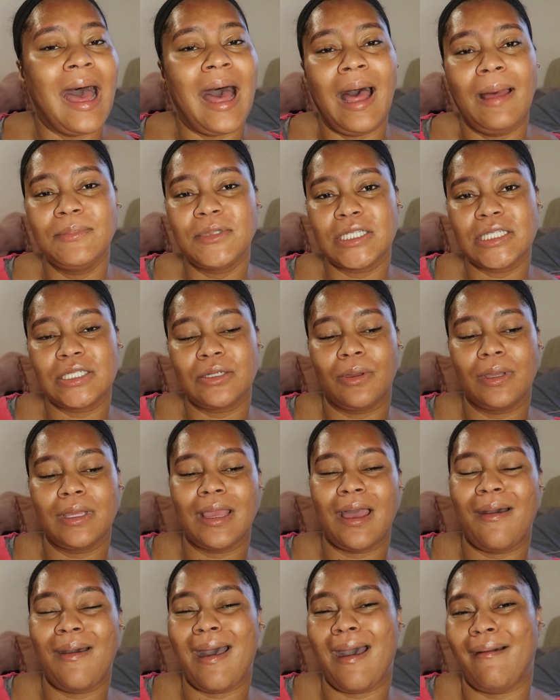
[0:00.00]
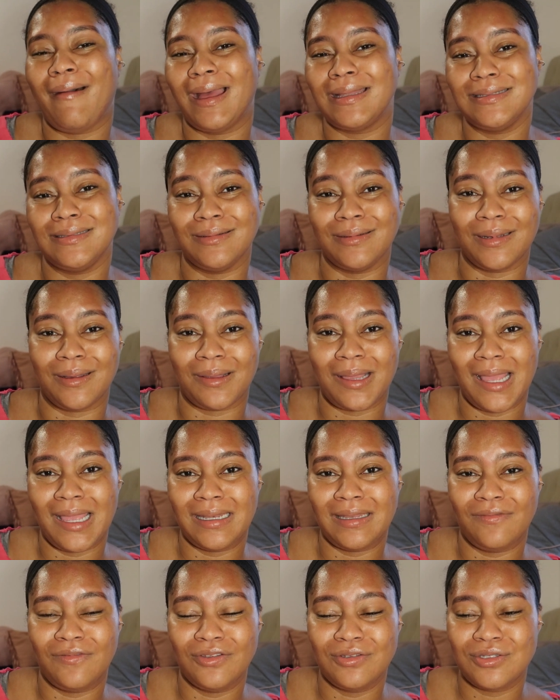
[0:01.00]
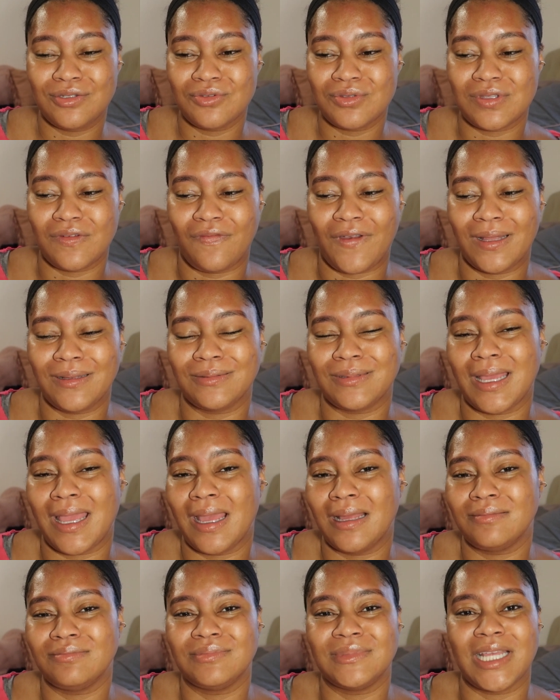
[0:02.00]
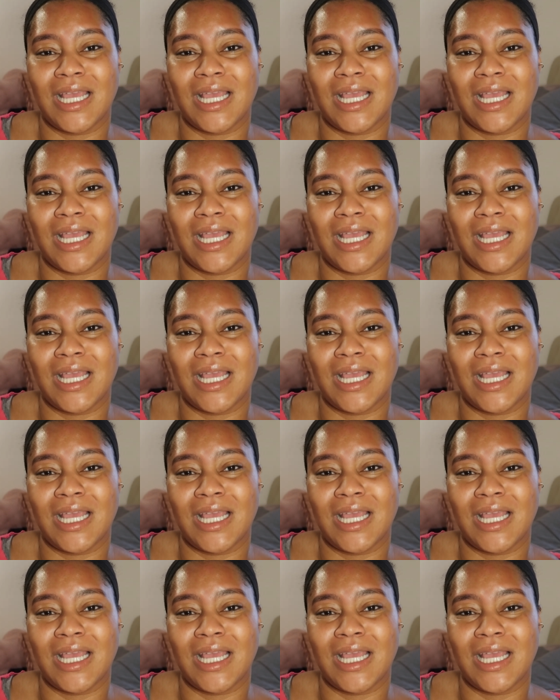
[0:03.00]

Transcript: I'm just showing y'all how I do it, okay? And if you choose to follow that,